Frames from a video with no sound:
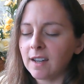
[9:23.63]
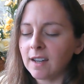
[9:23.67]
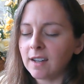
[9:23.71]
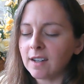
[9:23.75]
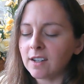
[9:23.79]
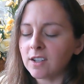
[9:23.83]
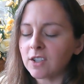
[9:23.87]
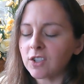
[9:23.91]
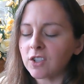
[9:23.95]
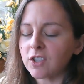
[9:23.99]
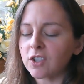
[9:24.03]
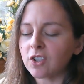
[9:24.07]

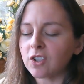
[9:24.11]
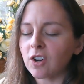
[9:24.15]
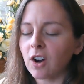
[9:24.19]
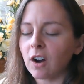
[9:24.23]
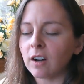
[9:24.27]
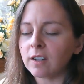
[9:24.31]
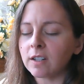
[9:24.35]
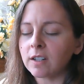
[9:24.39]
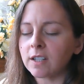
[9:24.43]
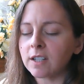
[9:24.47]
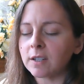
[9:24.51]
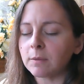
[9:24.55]

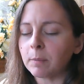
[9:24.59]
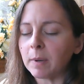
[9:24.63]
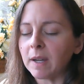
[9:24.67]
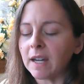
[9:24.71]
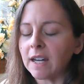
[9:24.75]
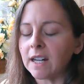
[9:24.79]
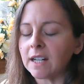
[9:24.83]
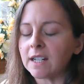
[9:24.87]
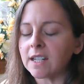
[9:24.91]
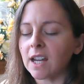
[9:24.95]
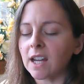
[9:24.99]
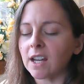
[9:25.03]
Start to
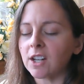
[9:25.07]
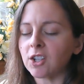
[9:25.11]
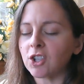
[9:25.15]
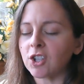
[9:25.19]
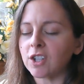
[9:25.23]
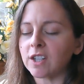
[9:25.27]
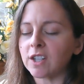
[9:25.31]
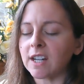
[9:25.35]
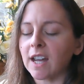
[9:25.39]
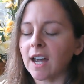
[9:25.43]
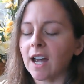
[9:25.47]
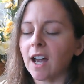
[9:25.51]
pay
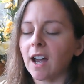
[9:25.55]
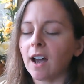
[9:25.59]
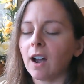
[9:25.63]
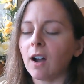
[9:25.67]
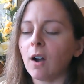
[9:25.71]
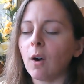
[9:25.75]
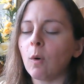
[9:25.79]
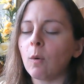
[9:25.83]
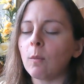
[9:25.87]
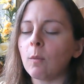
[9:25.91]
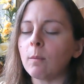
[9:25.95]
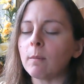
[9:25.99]
attention to
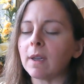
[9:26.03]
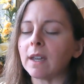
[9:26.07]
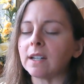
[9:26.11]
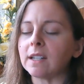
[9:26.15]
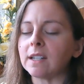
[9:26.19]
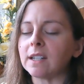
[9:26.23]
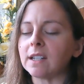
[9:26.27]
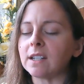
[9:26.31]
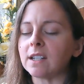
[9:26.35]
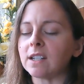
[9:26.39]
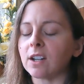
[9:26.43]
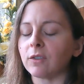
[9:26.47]
how
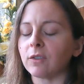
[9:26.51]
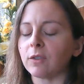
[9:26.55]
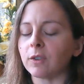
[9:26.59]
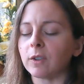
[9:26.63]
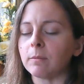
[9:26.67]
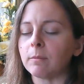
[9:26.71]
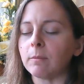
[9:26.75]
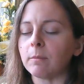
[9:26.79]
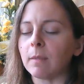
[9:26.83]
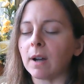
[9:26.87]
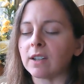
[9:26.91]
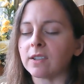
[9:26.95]
many
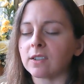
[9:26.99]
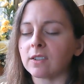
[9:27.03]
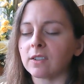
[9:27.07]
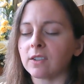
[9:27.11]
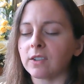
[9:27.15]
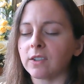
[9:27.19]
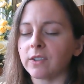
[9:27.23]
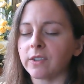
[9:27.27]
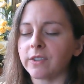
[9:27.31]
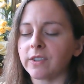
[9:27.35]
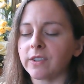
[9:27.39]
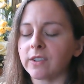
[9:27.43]
different
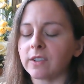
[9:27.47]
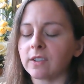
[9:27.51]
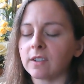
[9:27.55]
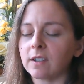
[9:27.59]
muscles,